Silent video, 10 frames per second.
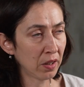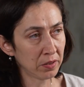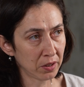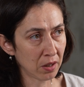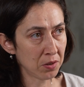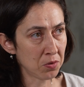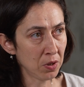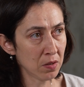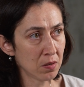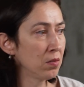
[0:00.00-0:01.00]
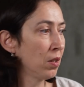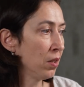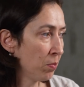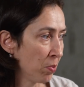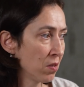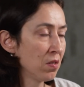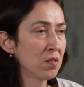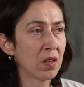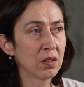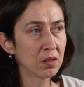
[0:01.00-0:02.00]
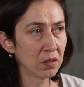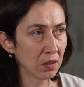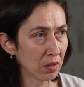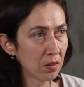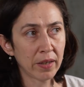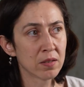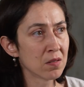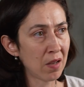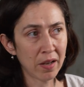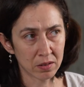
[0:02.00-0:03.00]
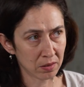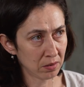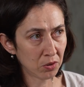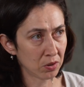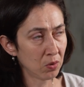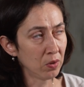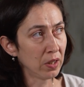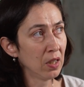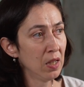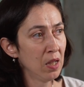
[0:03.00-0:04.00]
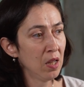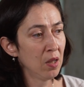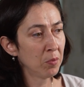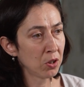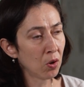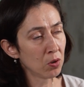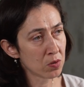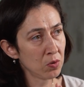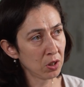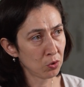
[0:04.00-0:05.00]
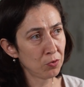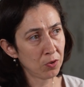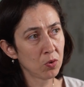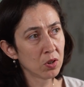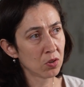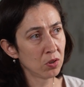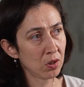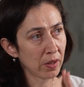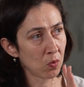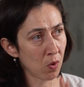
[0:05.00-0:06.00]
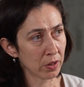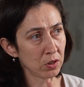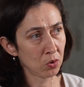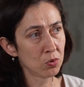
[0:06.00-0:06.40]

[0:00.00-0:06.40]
the other countries, in the business sector, in the like societal, not only. But you also need to focus on like what